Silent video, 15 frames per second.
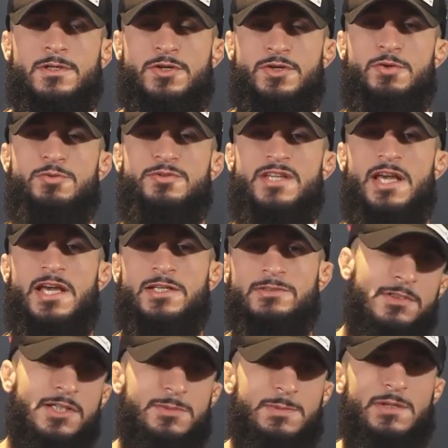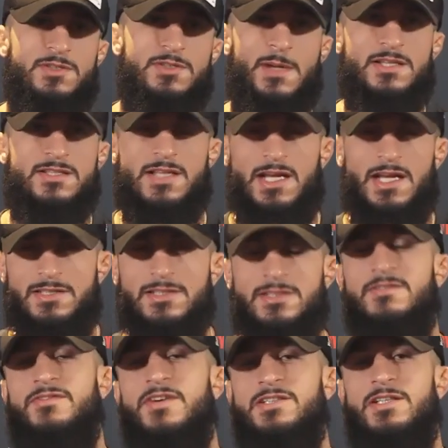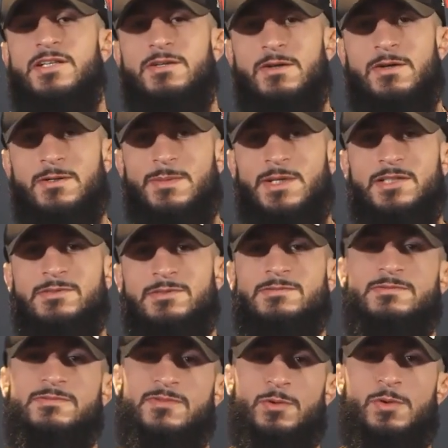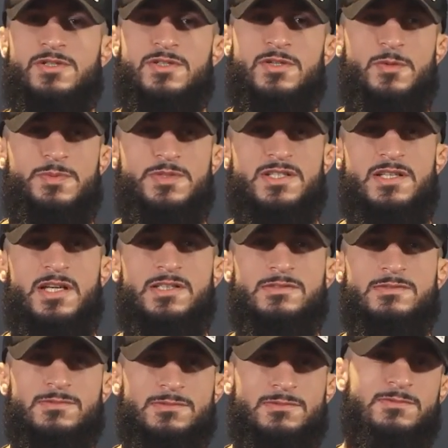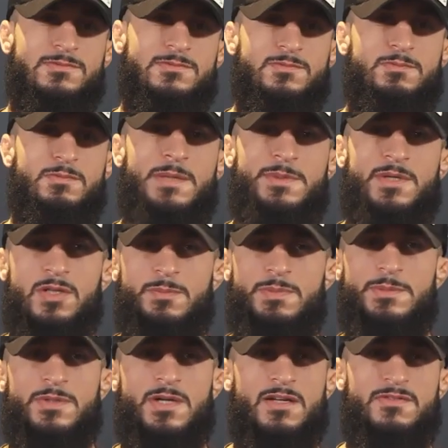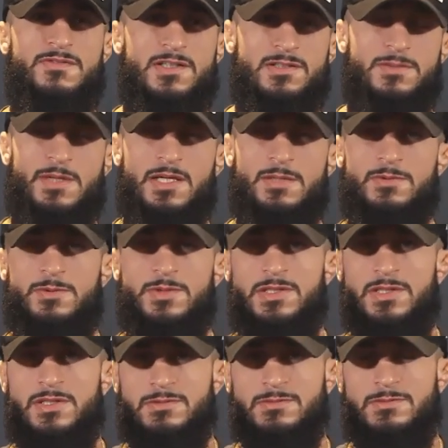Goose egg is my response to that. Didn't affect it at all, man. Florida's an open state. Maybe other people got affected by it, but we didn't.